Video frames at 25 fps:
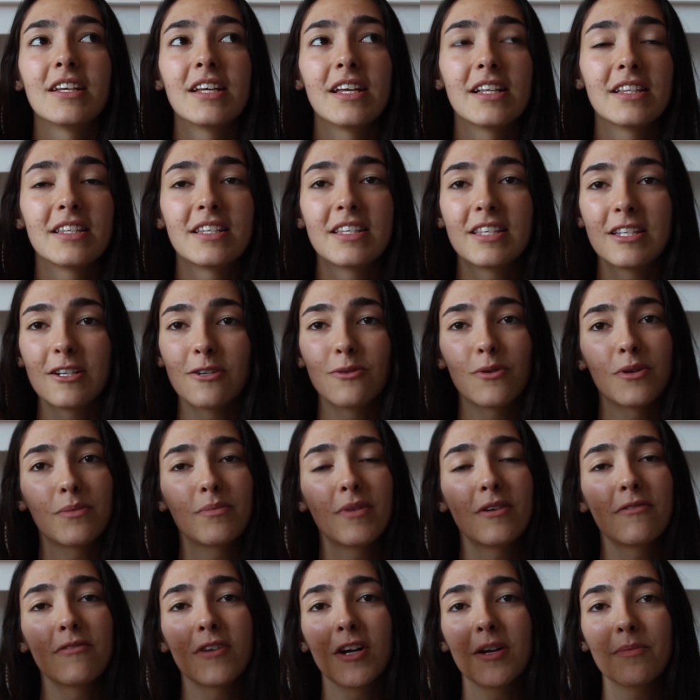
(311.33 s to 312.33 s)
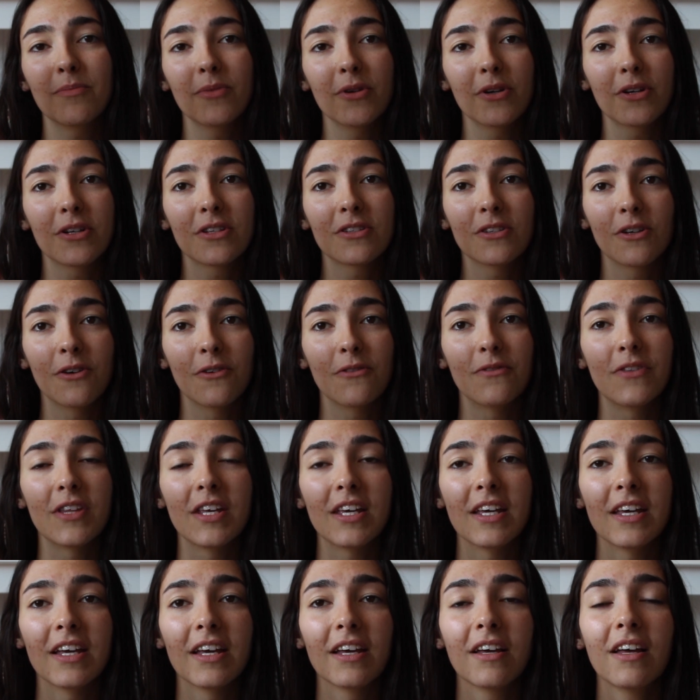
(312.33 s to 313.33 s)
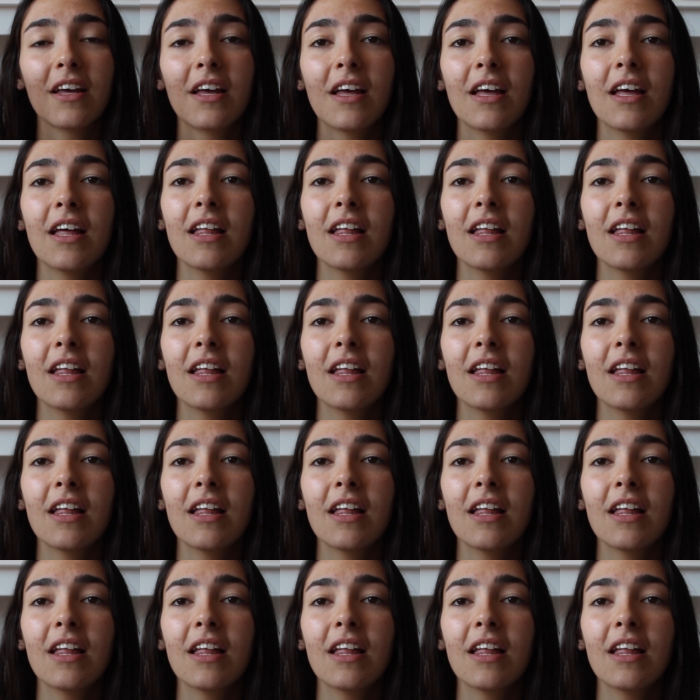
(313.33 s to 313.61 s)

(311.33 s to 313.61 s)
it's still one of my favourite books of the year.